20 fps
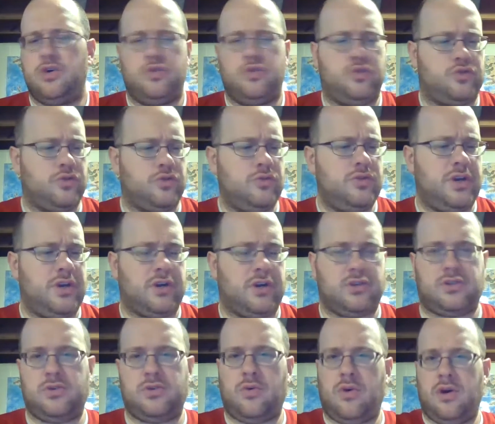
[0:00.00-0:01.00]
drew their
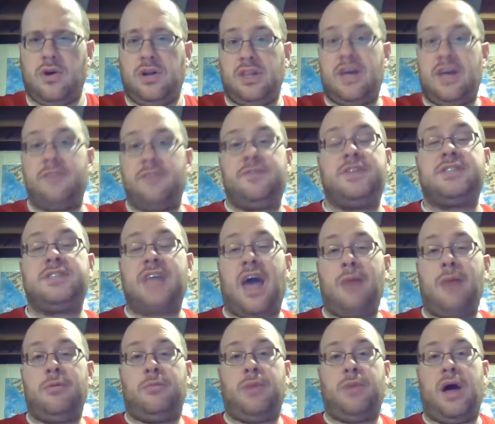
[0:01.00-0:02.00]
sword, left the
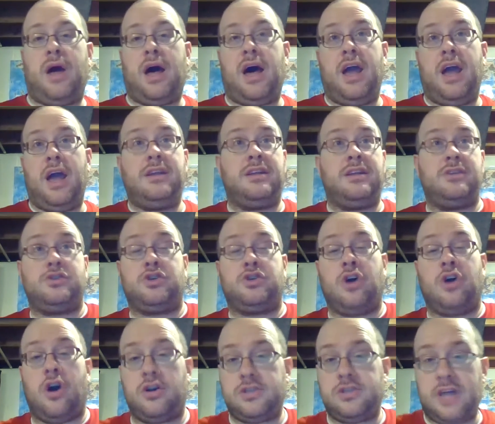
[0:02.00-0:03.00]
scabbard behind and
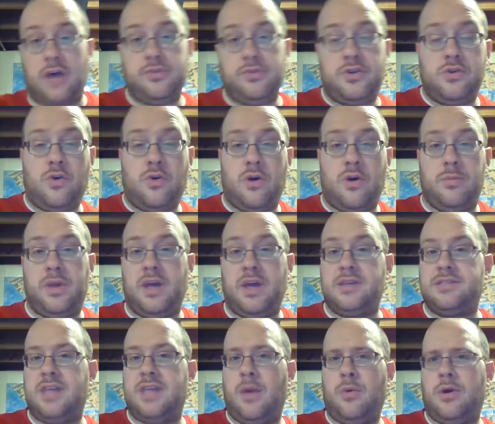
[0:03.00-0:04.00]
charged out the door
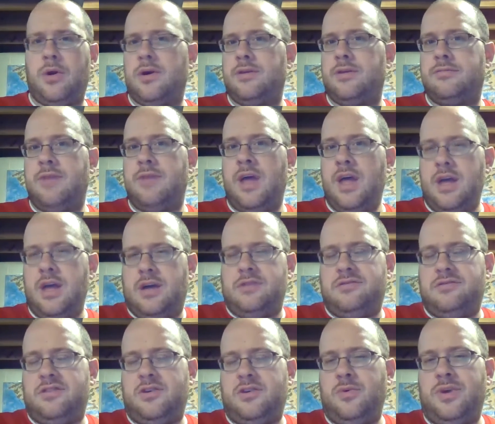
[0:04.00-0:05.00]
because they were
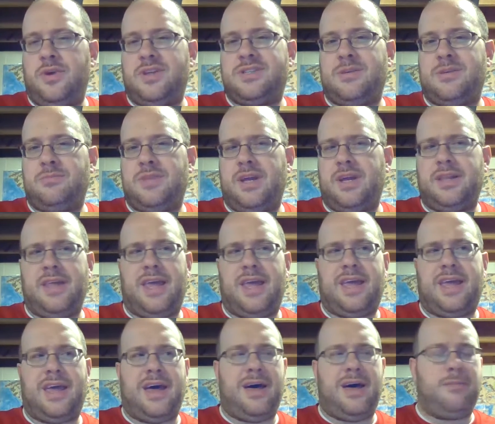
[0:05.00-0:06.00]
doing something
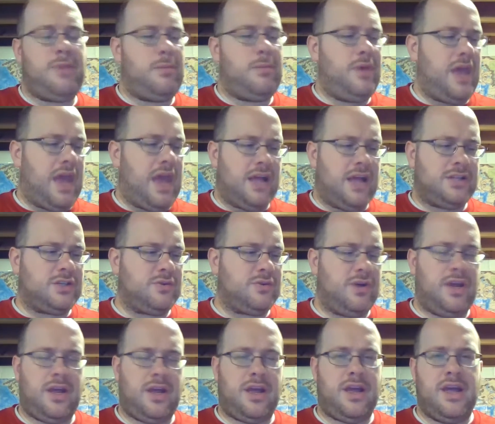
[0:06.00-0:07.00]
like maybe
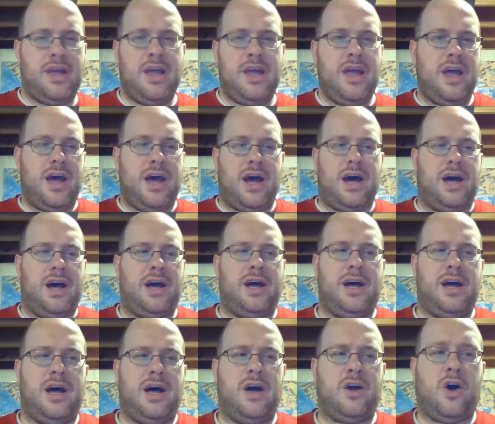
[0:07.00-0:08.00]
answering
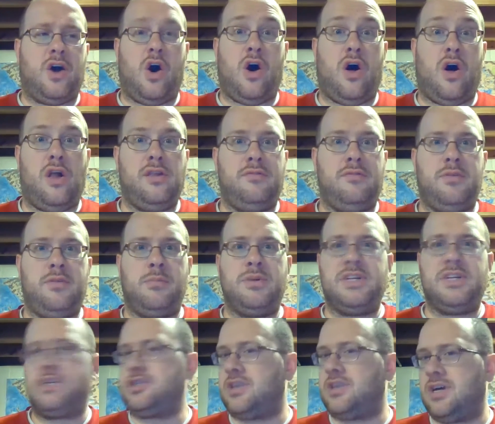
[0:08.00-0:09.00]
a call of the
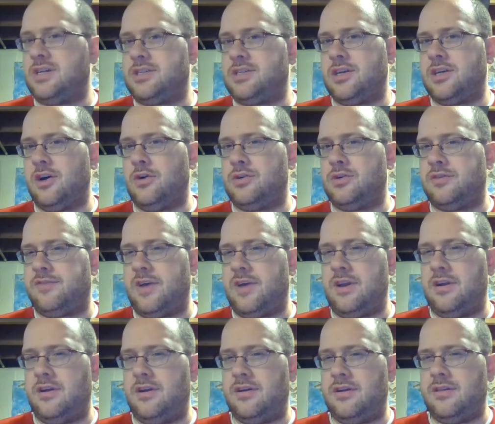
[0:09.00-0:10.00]
militia to go
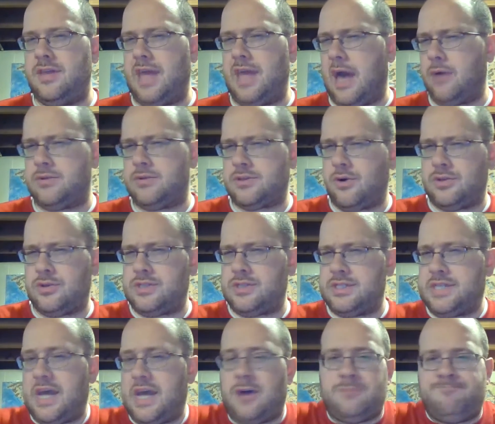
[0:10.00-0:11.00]
defend the outskirts of
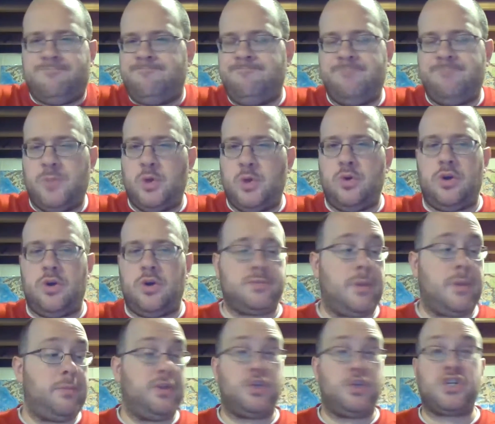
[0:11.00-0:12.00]
the town. Who knows?
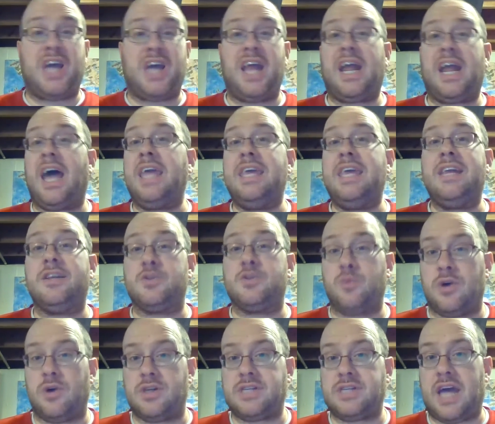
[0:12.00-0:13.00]
Maybe the giant hyenas
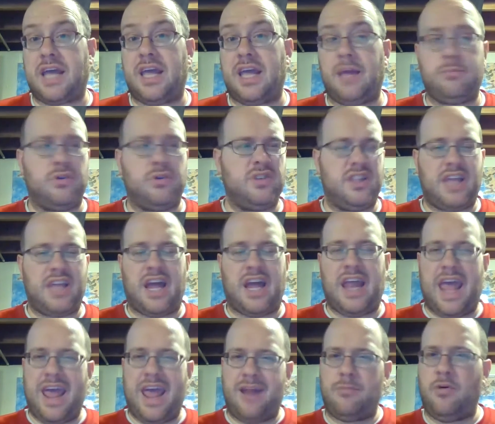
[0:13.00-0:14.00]
were attacking, pulling that
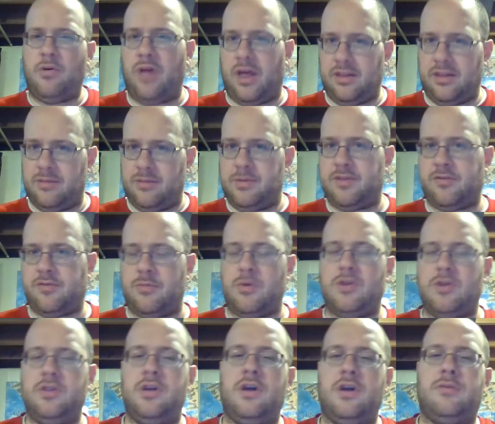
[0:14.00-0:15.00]
animal element from
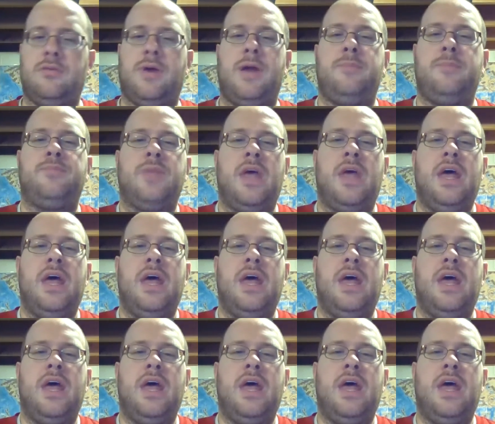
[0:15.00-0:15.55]
earlier, right?